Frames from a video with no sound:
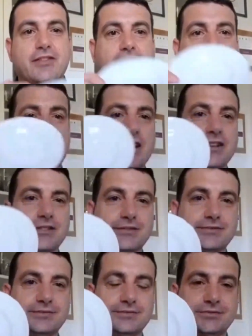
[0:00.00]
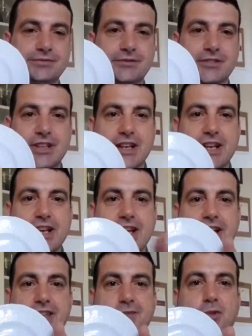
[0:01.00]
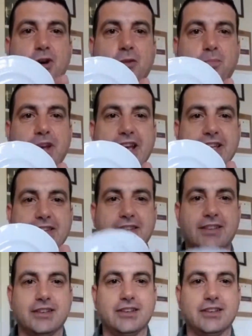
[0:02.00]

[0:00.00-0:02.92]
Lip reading: a small plate